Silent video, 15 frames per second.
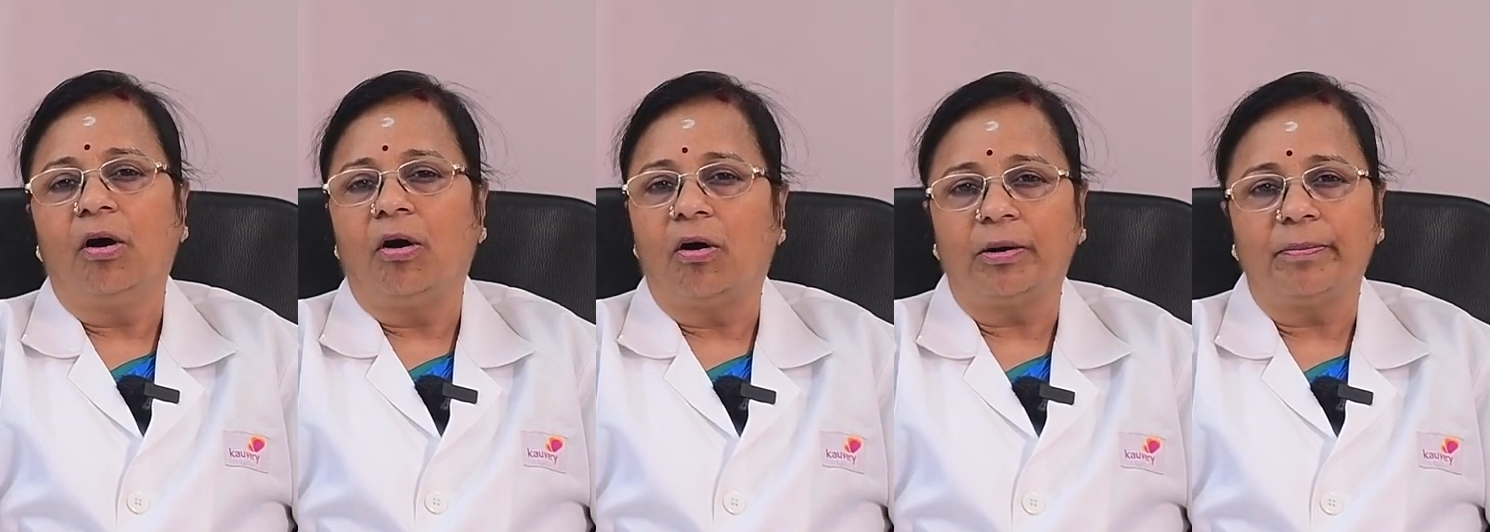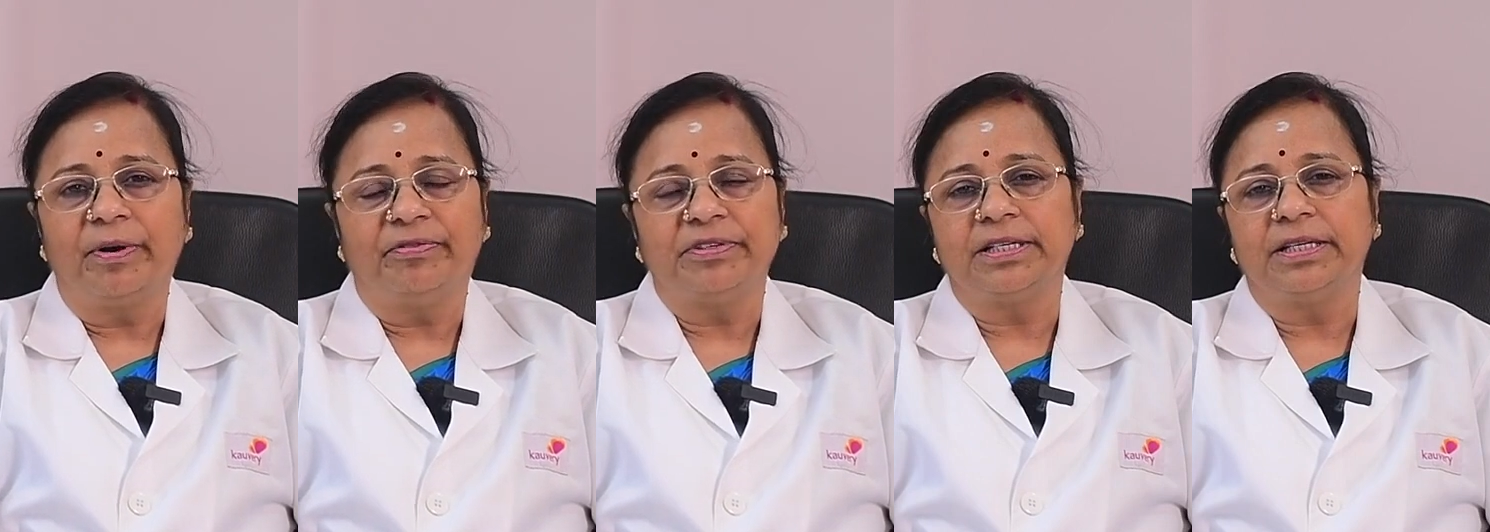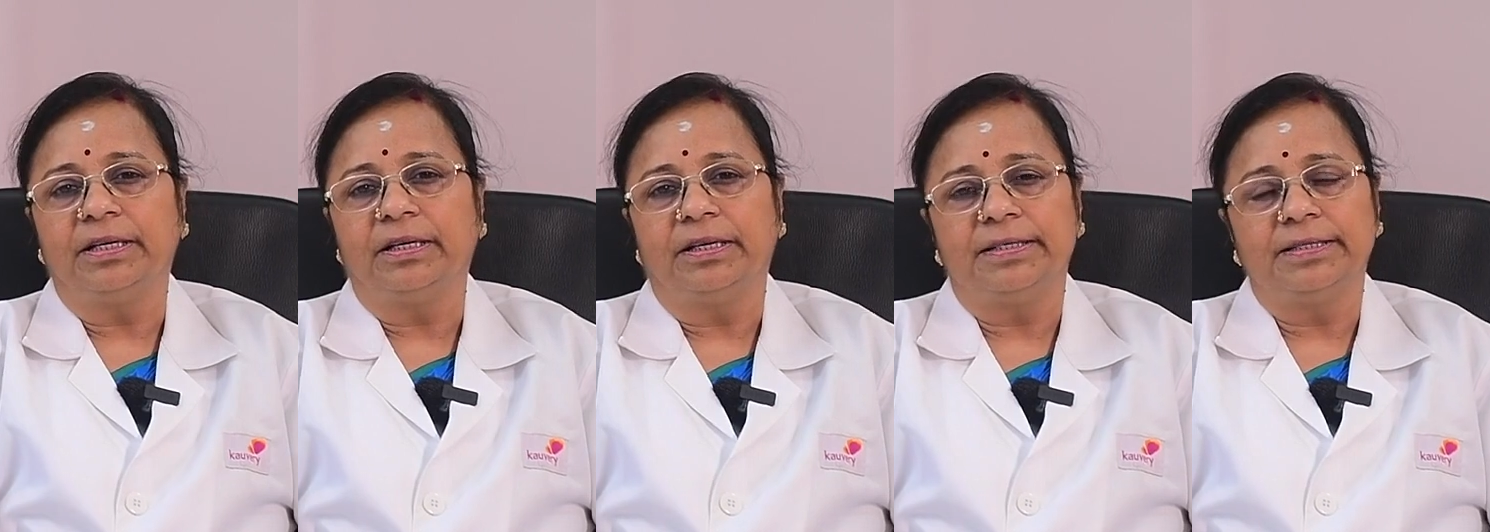or by
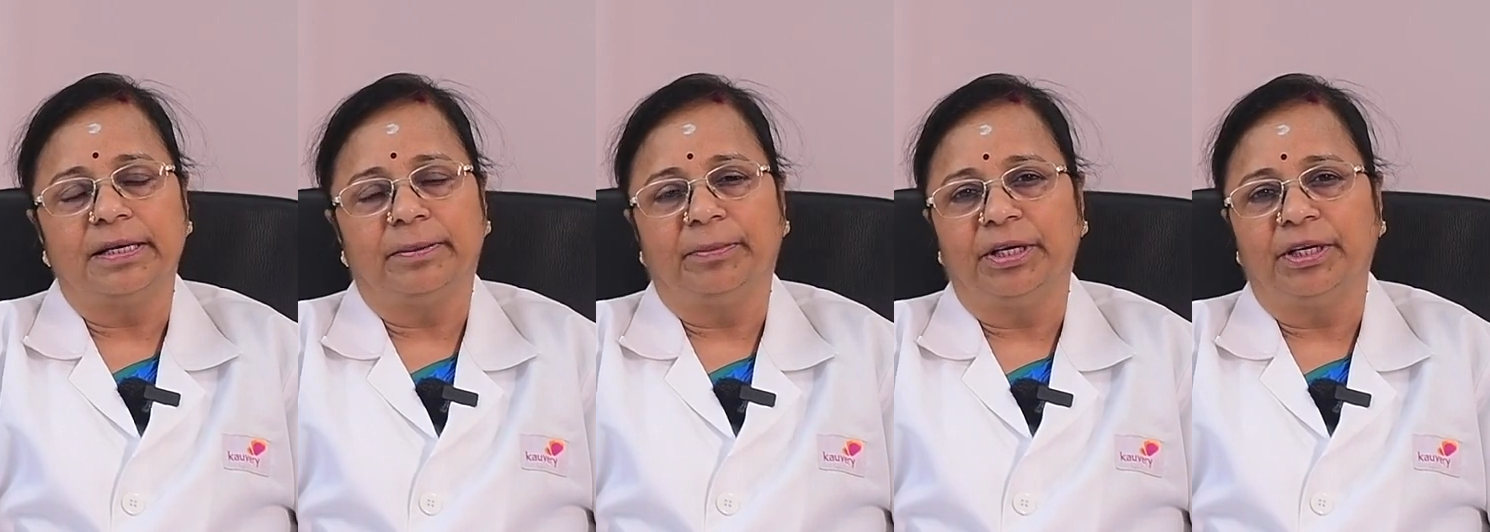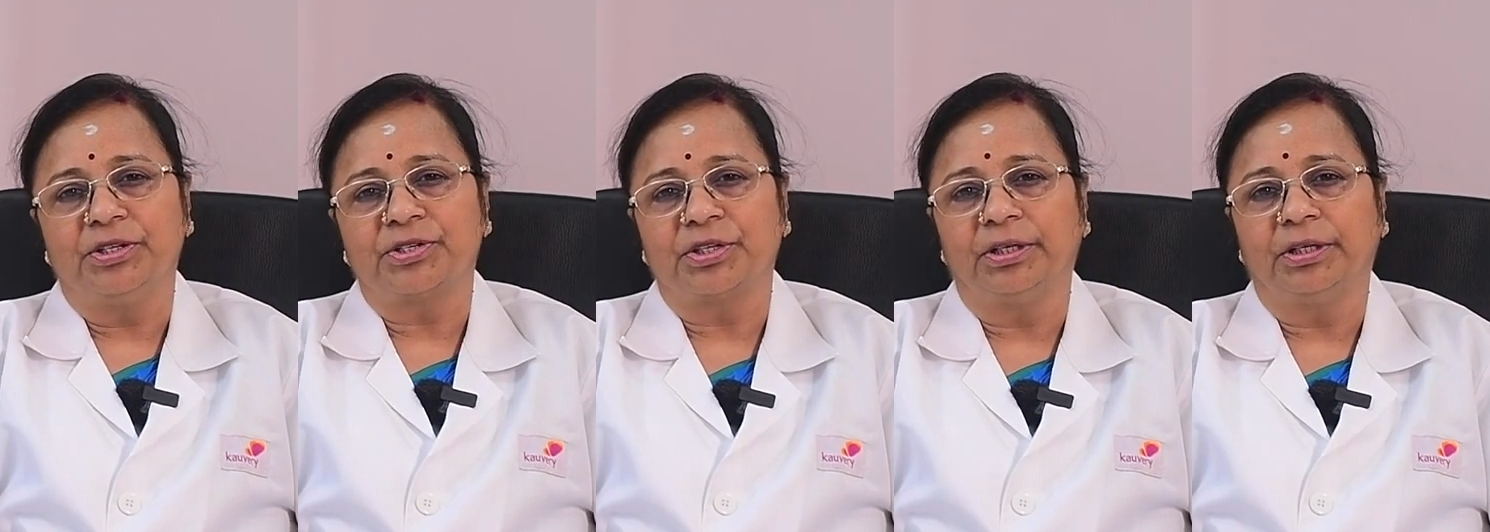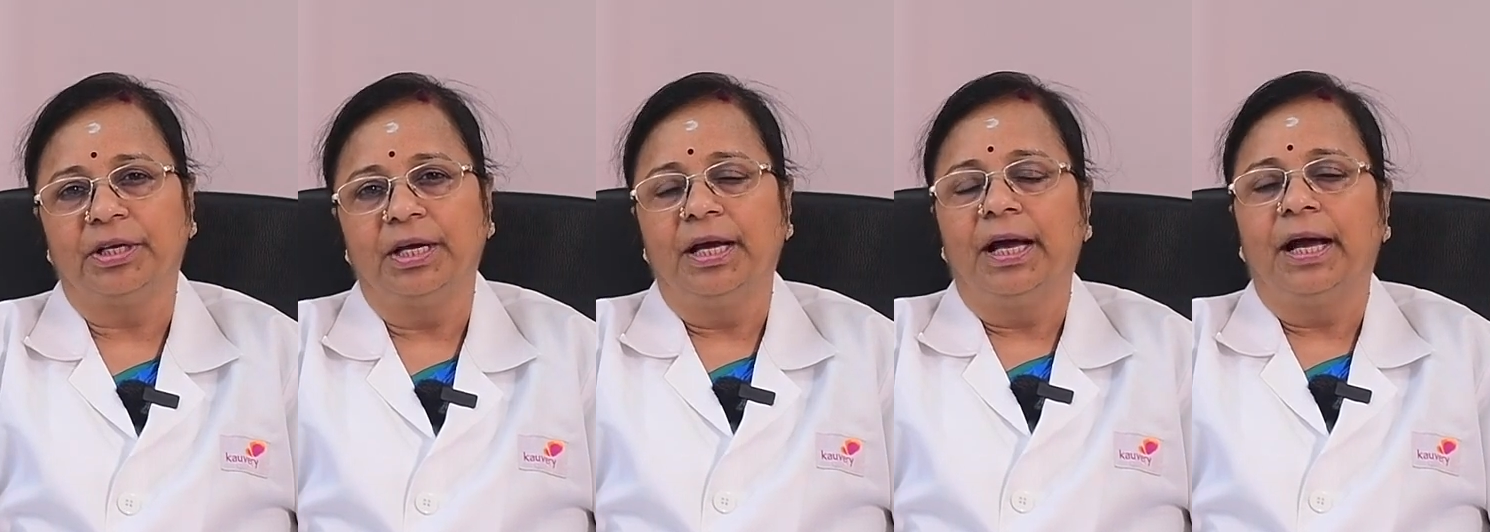physical
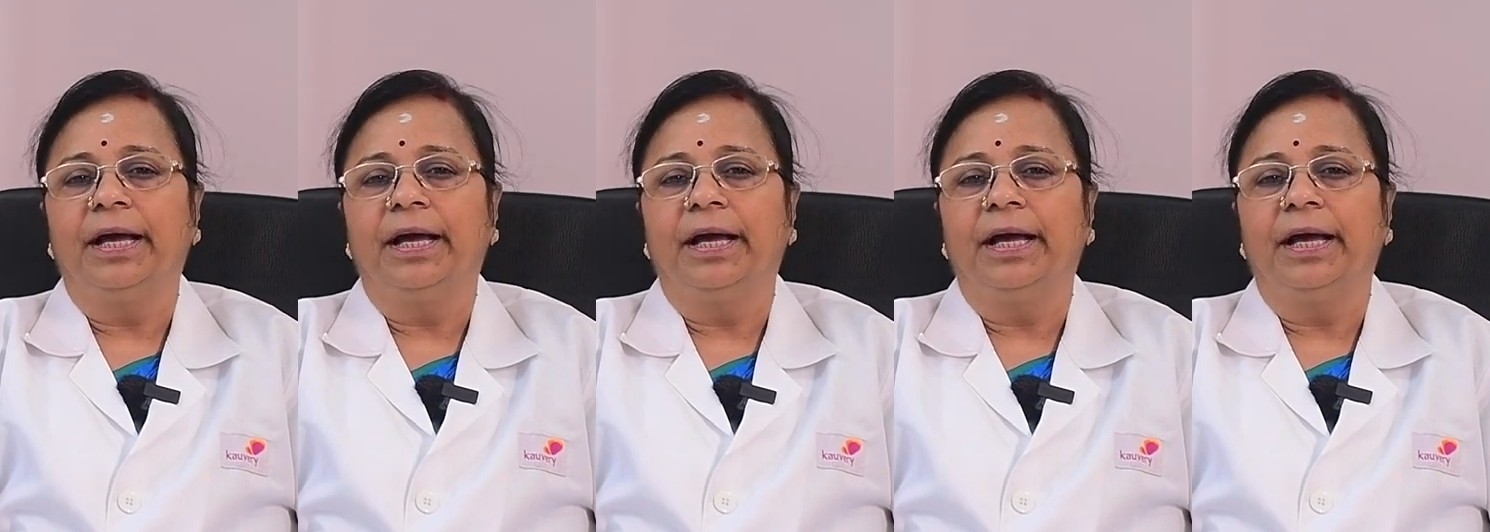examination,